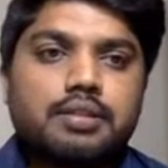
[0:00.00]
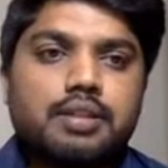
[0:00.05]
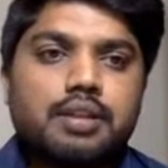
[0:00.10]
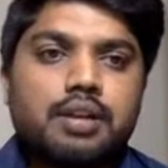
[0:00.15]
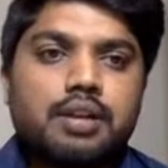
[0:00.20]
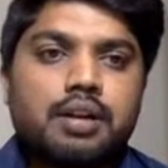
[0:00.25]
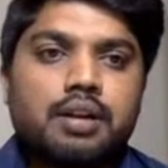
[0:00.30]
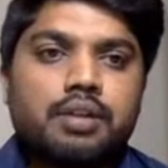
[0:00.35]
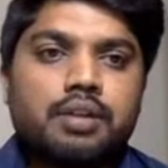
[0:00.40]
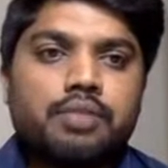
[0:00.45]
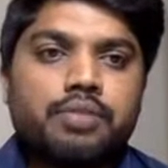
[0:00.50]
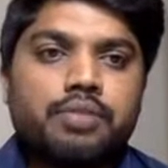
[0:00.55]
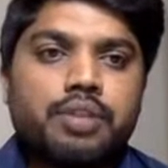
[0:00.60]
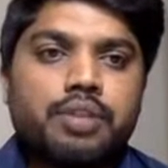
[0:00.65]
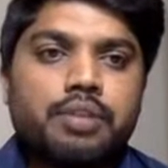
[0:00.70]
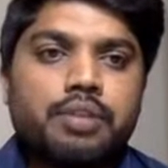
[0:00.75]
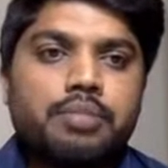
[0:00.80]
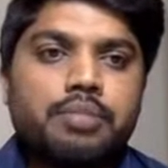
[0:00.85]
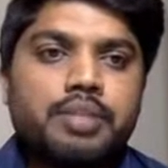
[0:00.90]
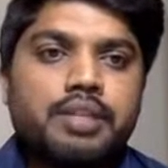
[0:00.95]

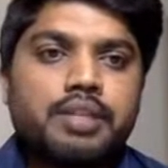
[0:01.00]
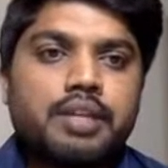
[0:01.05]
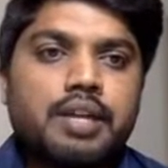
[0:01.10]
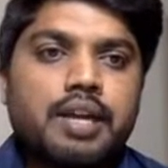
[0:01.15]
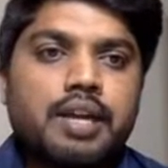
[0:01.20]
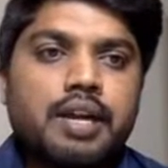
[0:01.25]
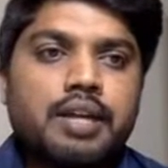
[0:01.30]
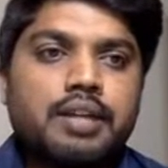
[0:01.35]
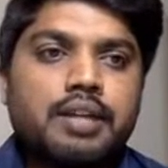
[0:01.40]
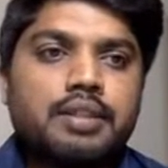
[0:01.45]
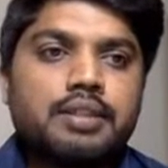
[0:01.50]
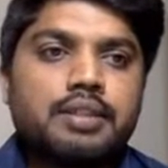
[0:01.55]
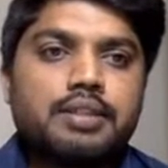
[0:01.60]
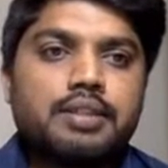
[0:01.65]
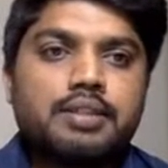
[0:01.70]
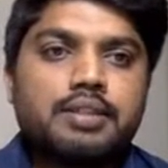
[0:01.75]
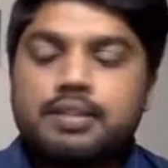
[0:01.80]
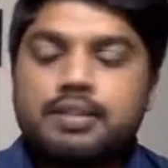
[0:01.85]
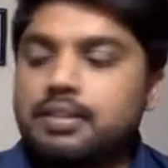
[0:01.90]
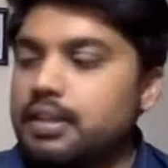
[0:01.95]
will be added
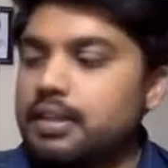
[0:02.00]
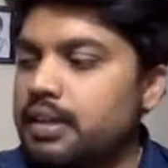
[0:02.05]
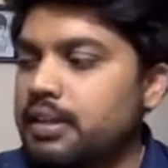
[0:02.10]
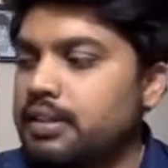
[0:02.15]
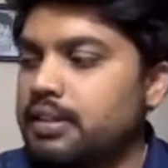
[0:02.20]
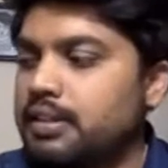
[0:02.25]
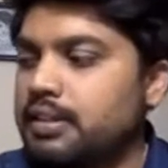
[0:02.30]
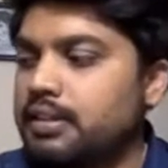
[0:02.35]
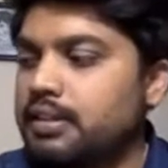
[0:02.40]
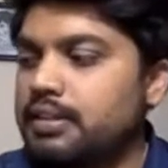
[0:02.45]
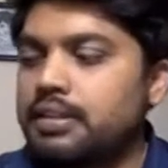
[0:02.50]
inside.